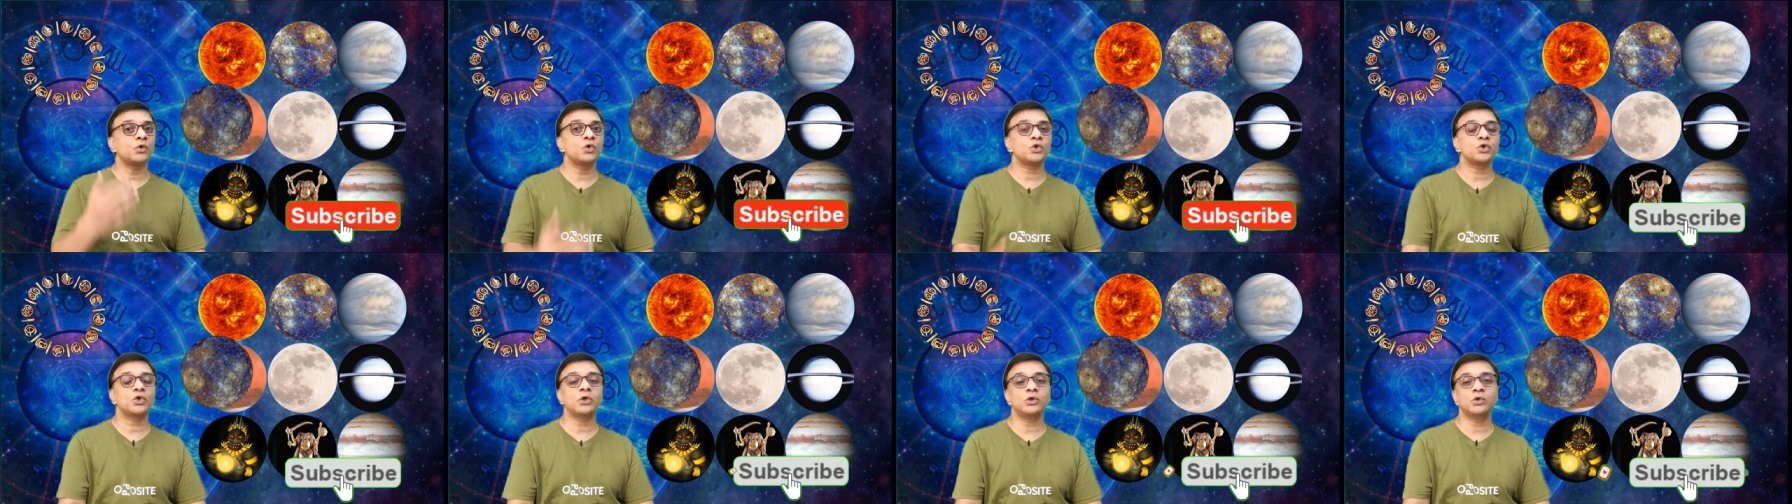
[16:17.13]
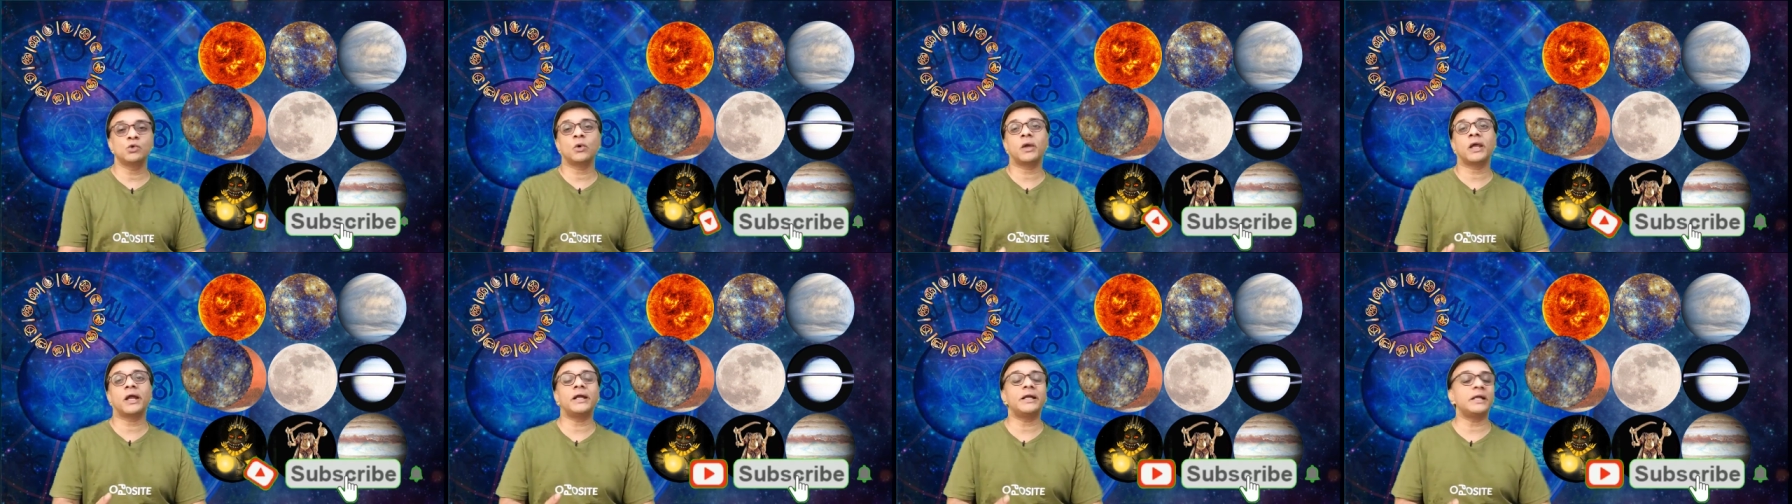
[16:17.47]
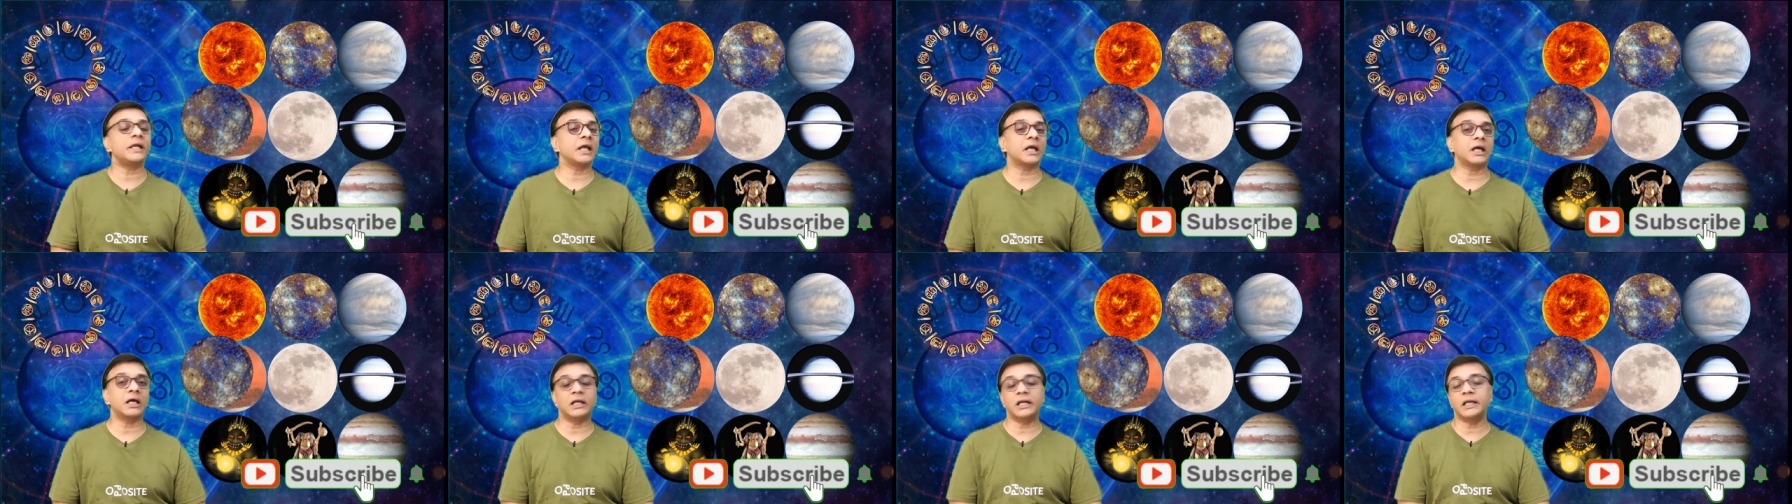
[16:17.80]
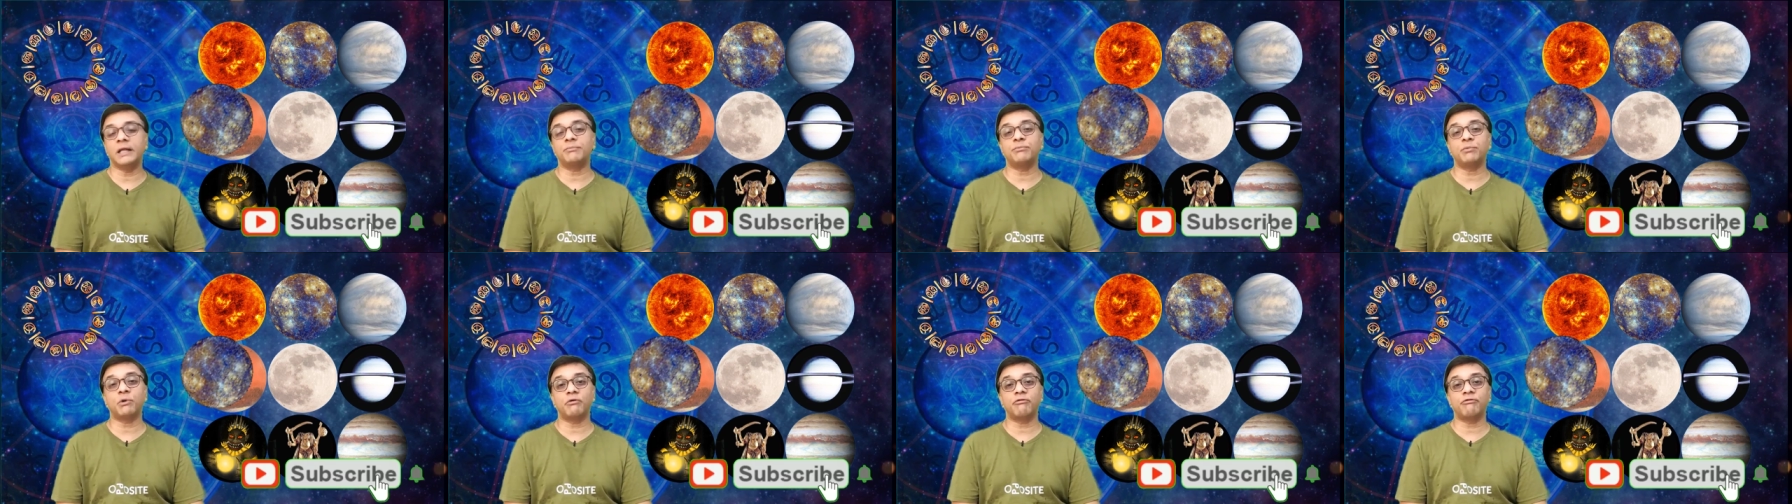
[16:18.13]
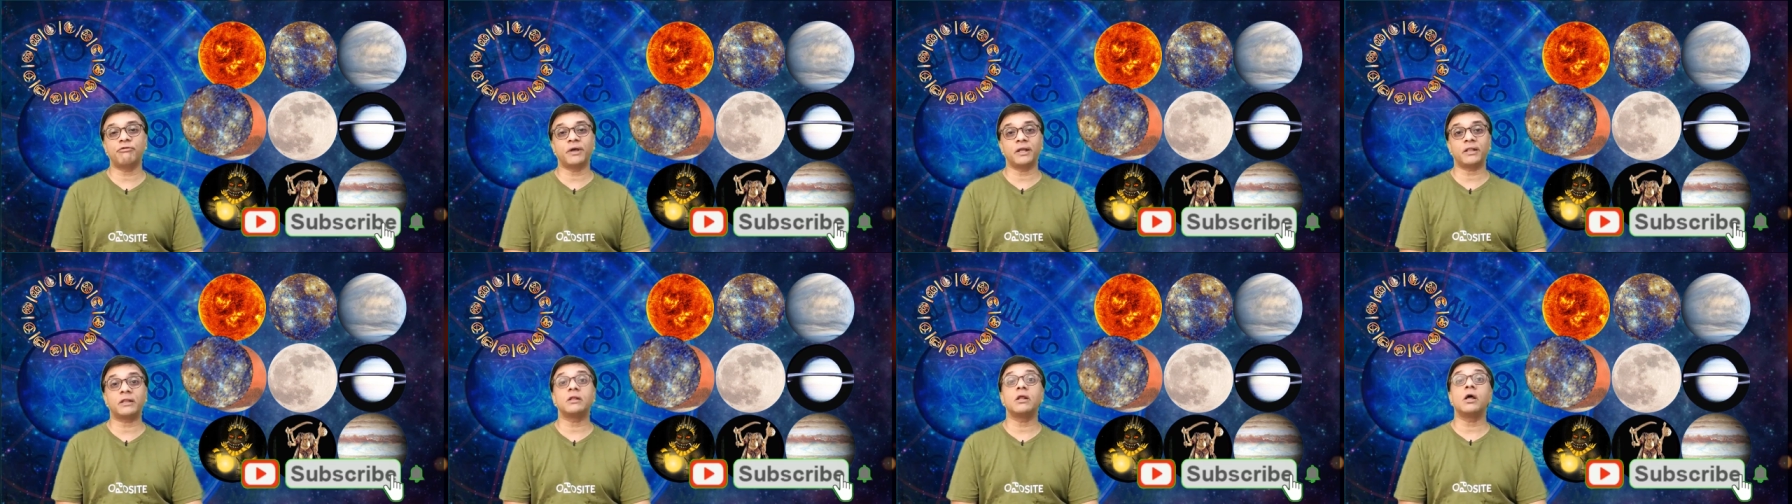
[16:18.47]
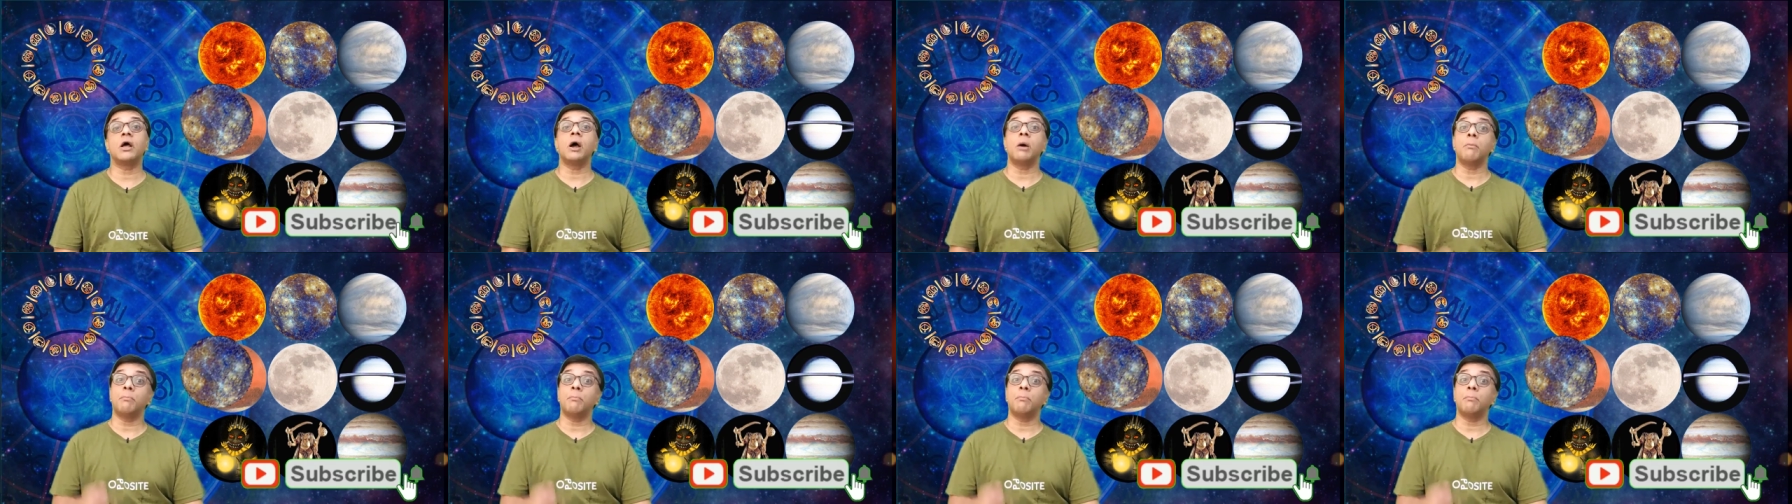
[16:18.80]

you, you can take a leap of faith.